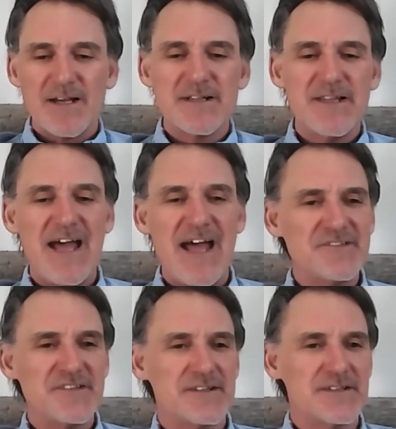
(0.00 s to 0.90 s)

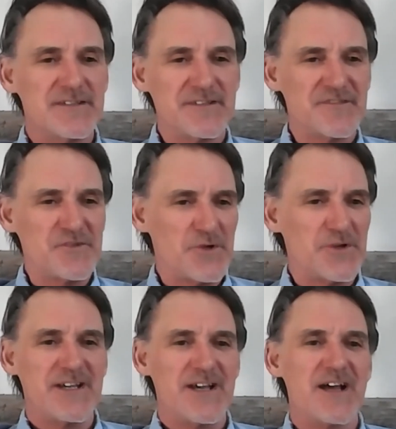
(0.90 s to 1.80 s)
Classic
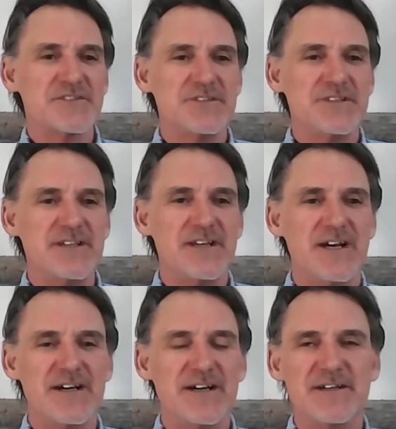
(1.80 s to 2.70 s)
story, actually.
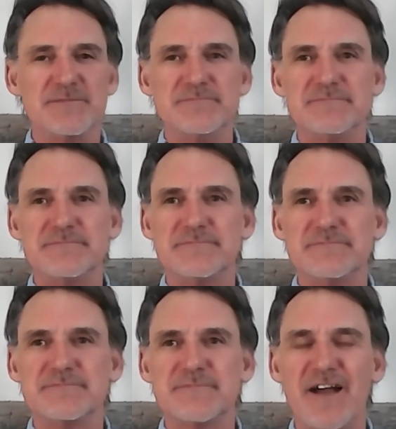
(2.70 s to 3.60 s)

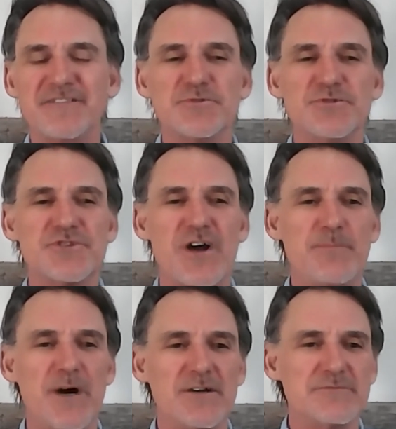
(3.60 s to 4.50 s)
High school
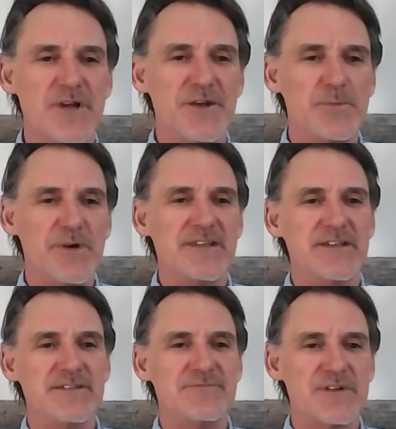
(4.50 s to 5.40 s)
dropout, runaway
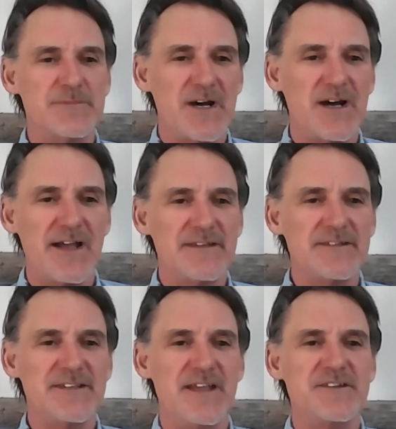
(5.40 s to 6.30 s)
kid from a
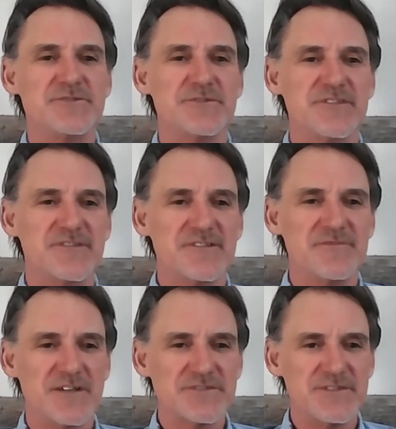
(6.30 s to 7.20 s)
highly dangerous,
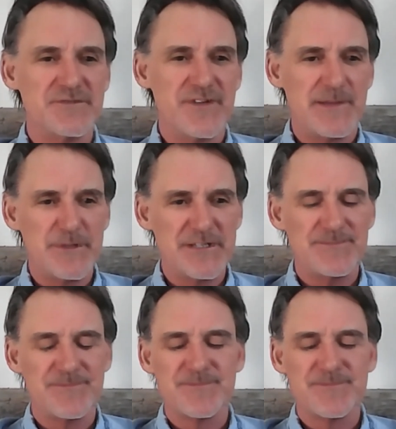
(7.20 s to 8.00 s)
dysfunctional family.